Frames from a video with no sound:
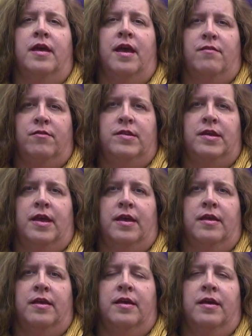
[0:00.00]
every
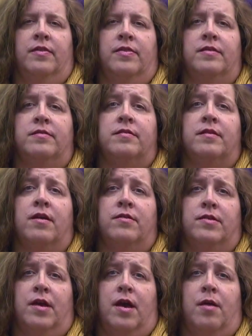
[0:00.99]
day. This is
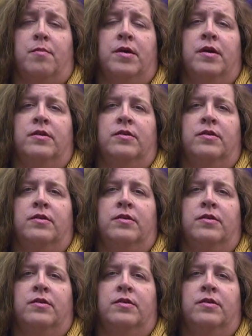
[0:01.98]
our job,